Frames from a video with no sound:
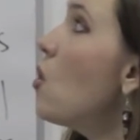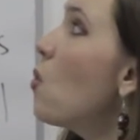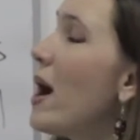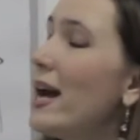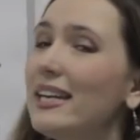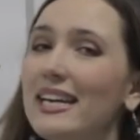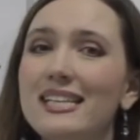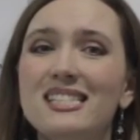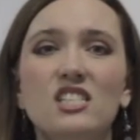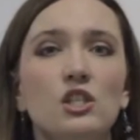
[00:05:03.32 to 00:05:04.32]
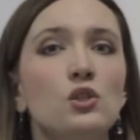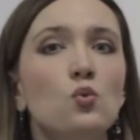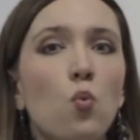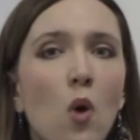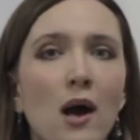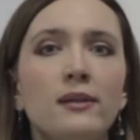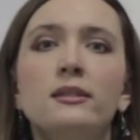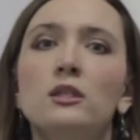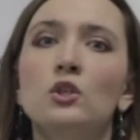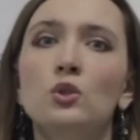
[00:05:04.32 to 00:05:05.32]
When it's just
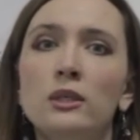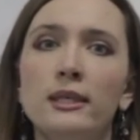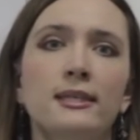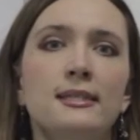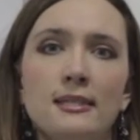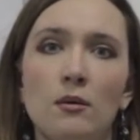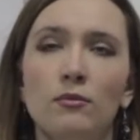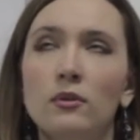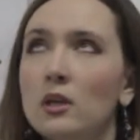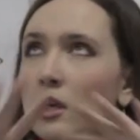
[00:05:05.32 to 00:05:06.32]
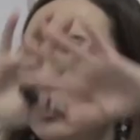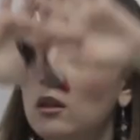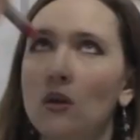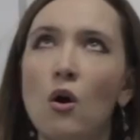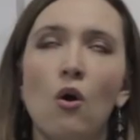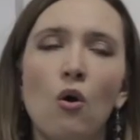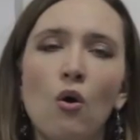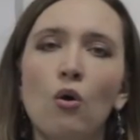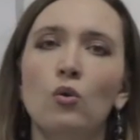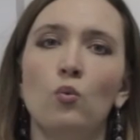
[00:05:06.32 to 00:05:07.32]
one unique something in the
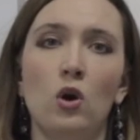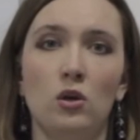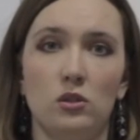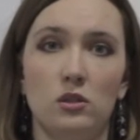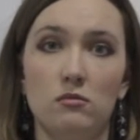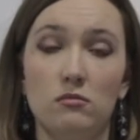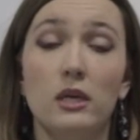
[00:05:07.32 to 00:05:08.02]
whole world.